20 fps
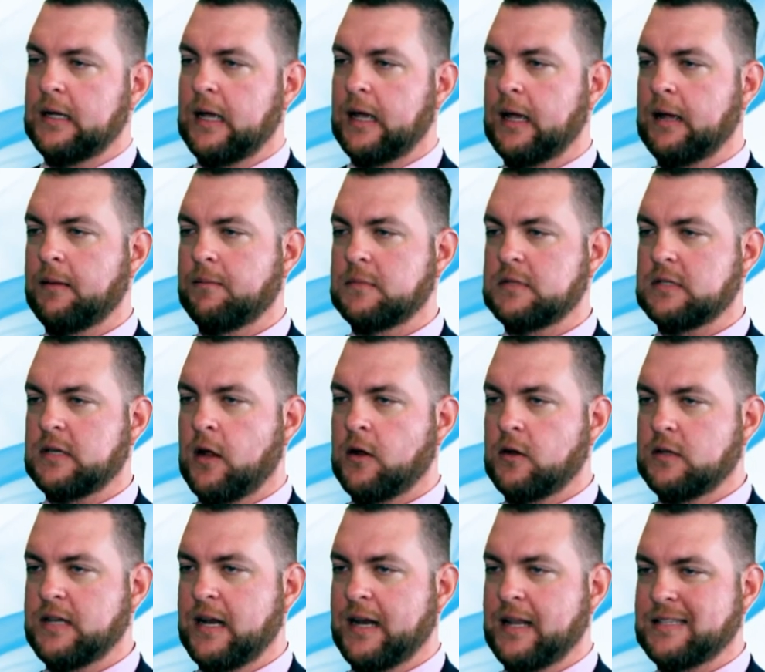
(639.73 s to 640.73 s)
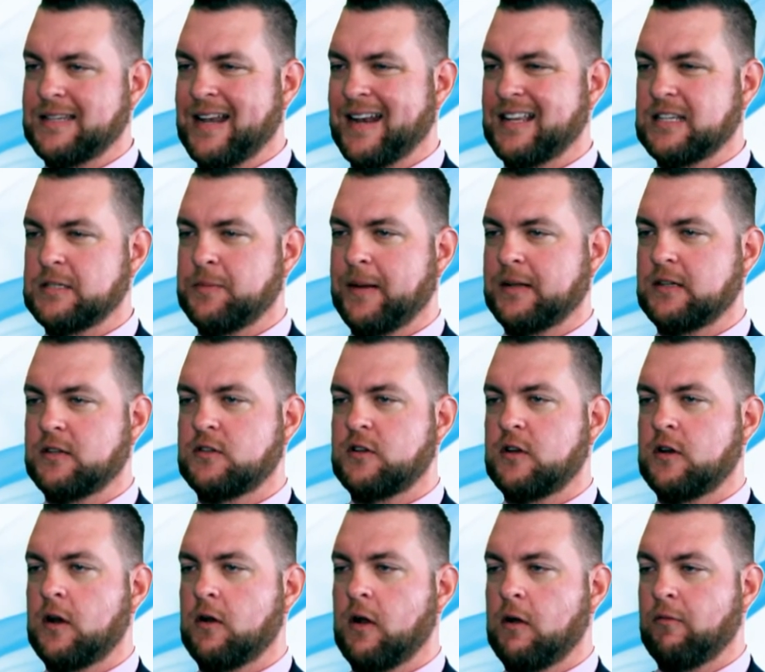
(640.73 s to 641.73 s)
Um, so tenants aren't expected to
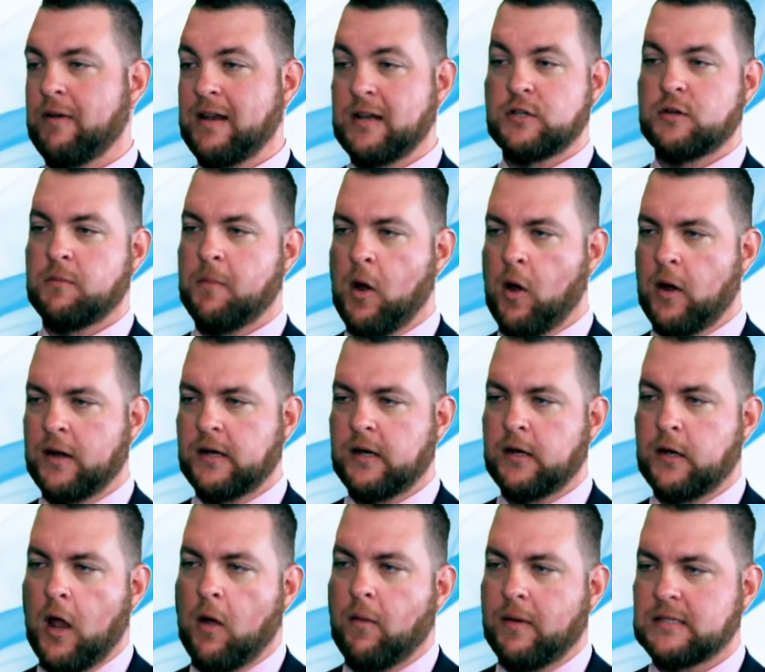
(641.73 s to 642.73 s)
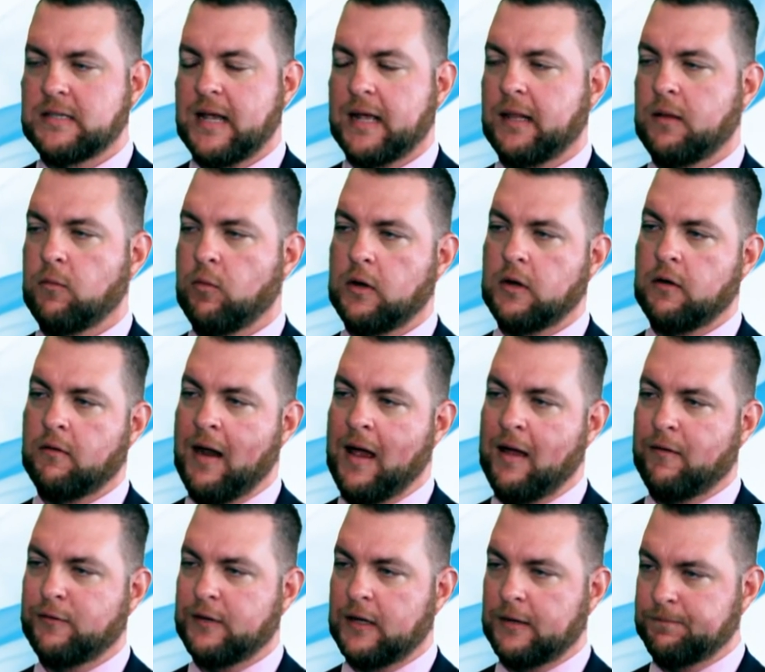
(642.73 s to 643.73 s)
read your mind and know exactly what you're
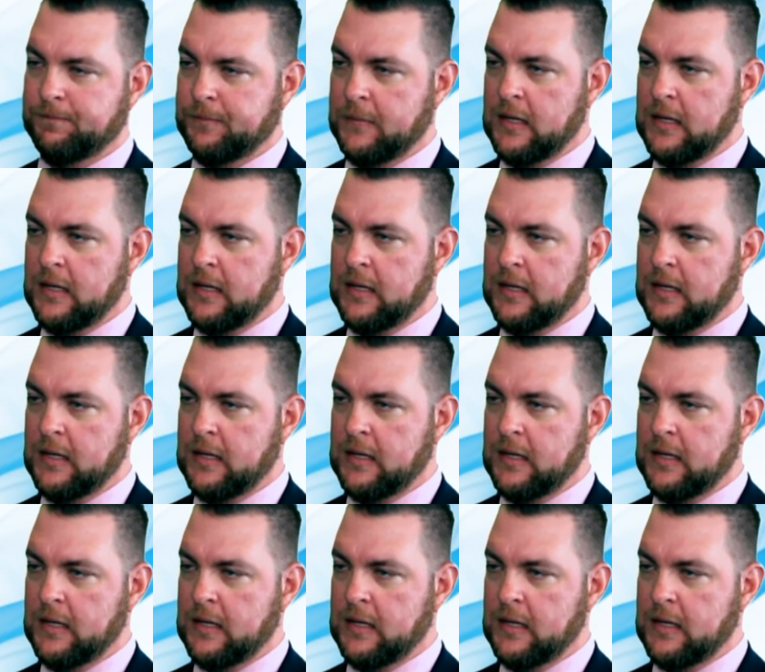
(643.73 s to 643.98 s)
after.